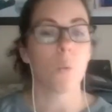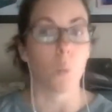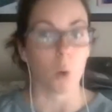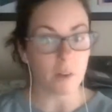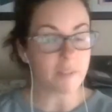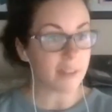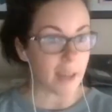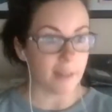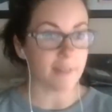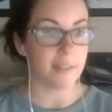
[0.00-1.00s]
Worst
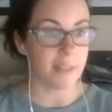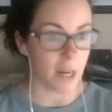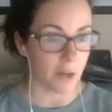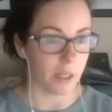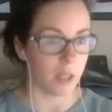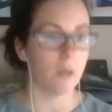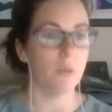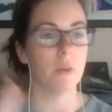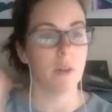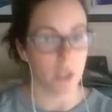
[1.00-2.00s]
case
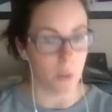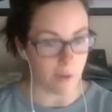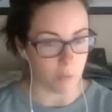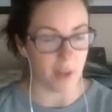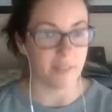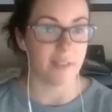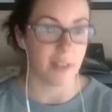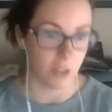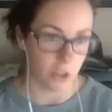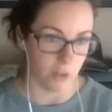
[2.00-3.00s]
scenario, you have
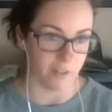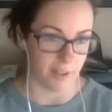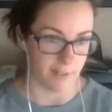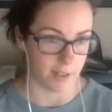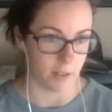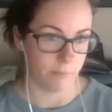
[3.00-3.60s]
Wednesday and Thursday still.